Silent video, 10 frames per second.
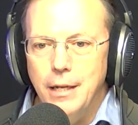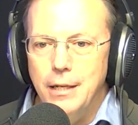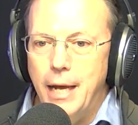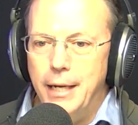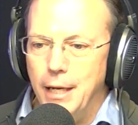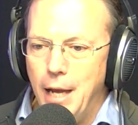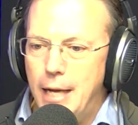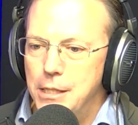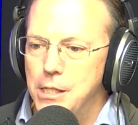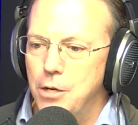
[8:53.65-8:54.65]
And
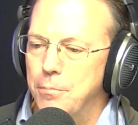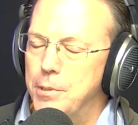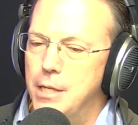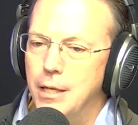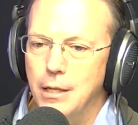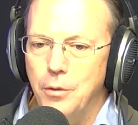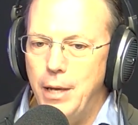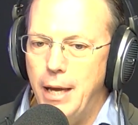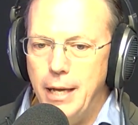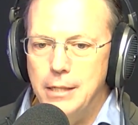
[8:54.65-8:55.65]
last year in particular,
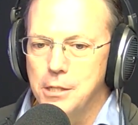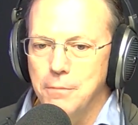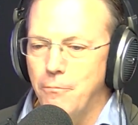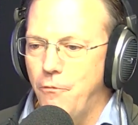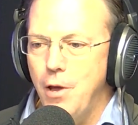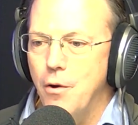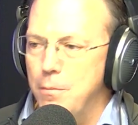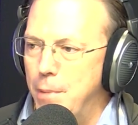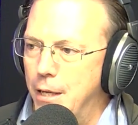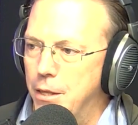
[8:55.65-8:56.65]
we had some
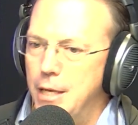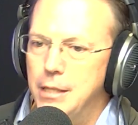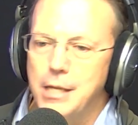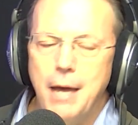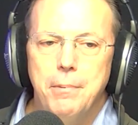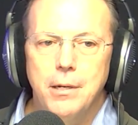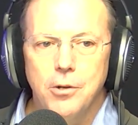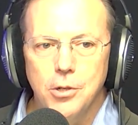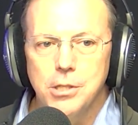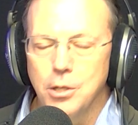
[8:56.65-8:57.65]
very big things happen
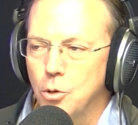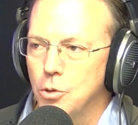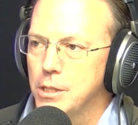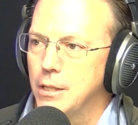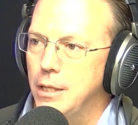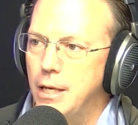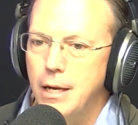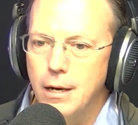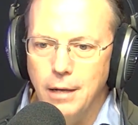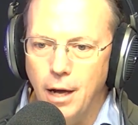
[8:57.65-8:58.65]
across the course of the year.